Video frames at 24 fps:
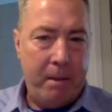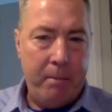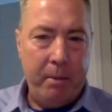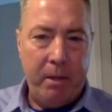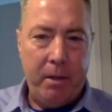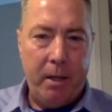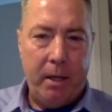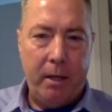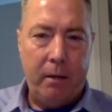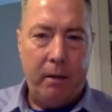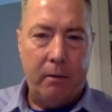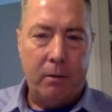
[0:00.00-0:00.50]

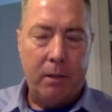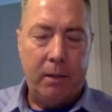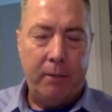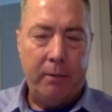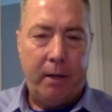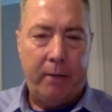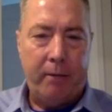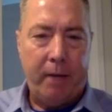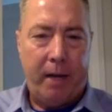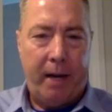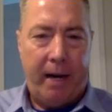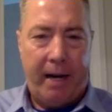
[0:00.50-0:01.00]
Maybe they don't
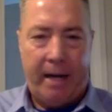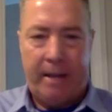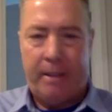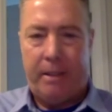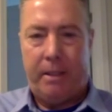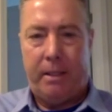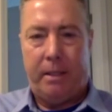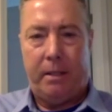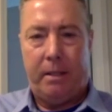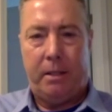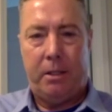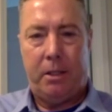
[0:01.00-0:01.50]
even have
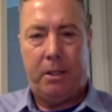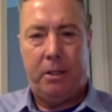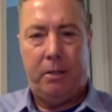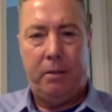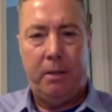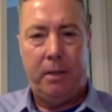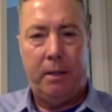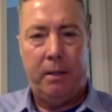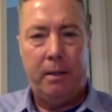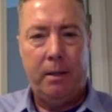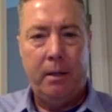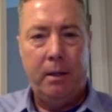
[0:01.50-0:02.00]
access
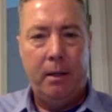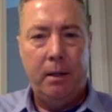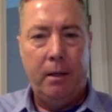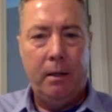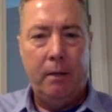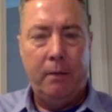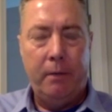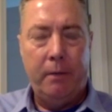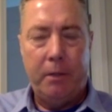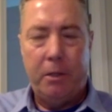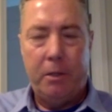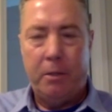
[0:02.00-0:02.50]
to a,
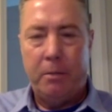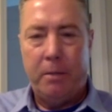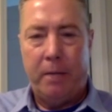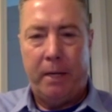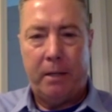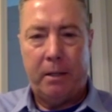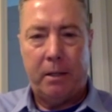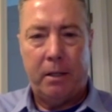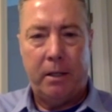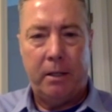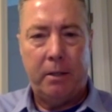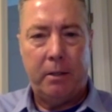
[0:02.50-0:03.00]
a
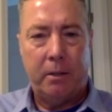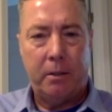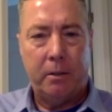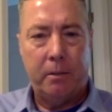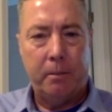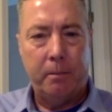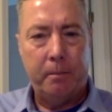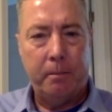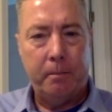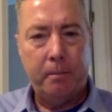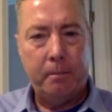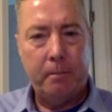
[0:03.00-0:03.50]
VisuMax
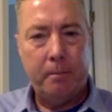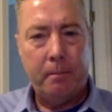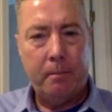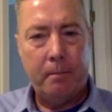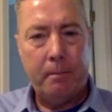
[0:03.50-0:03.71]
laser